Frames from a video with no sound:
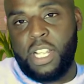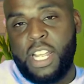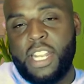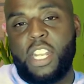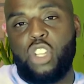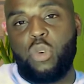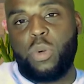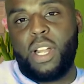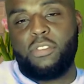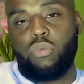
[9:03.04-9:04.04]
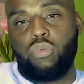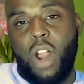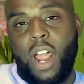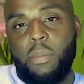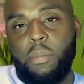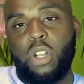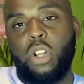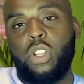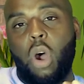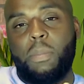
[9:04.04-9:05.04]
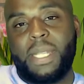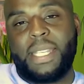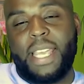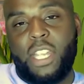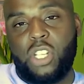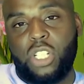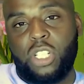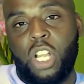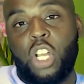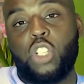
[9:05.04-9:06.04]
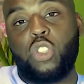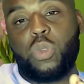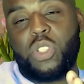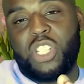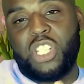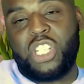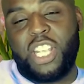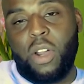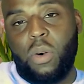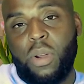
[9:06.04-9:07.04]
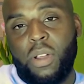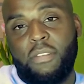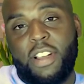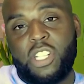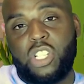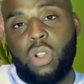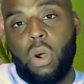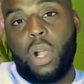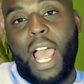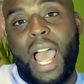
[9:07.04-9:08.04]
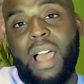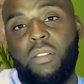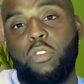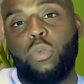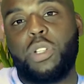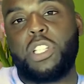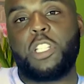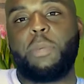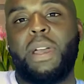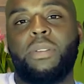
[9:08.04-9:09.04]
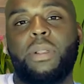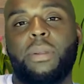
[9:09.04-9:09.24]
then you would have the right but not the obligation to sell that stock at £46.